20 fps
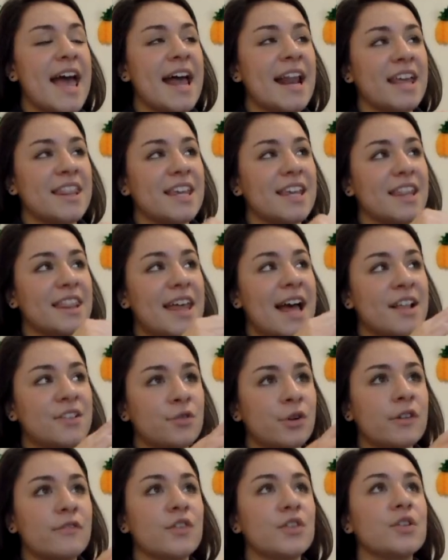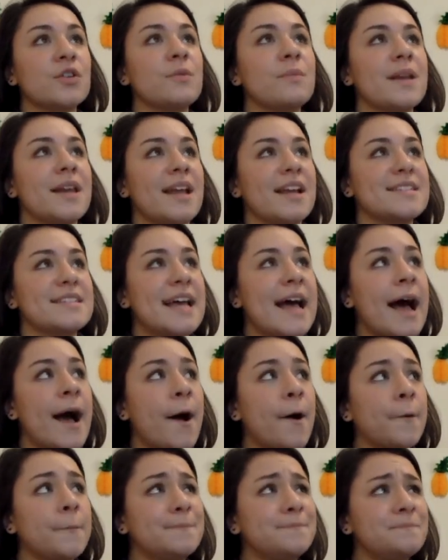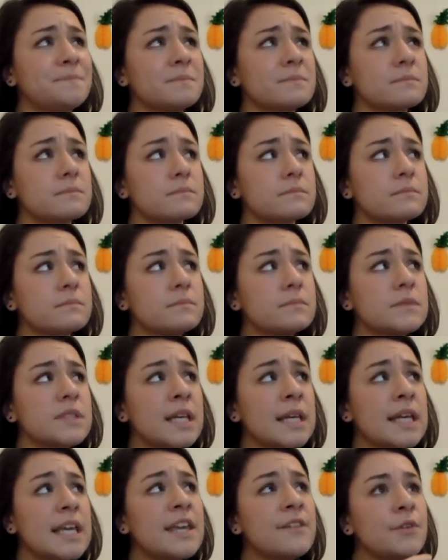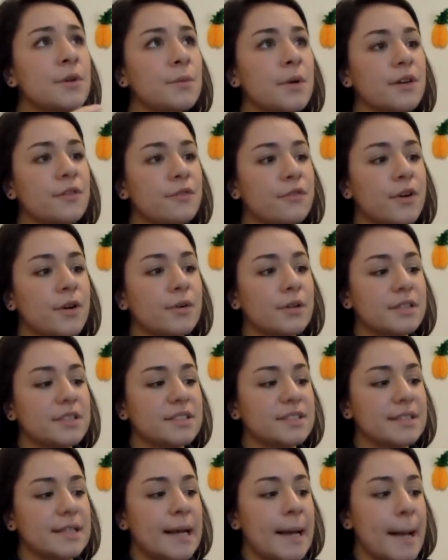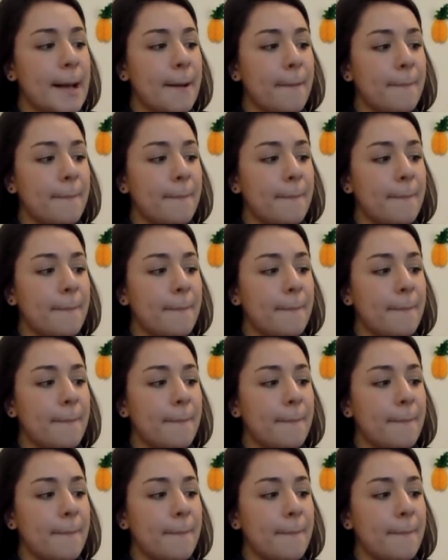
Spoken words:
And I think that sort of illuminates how even when folks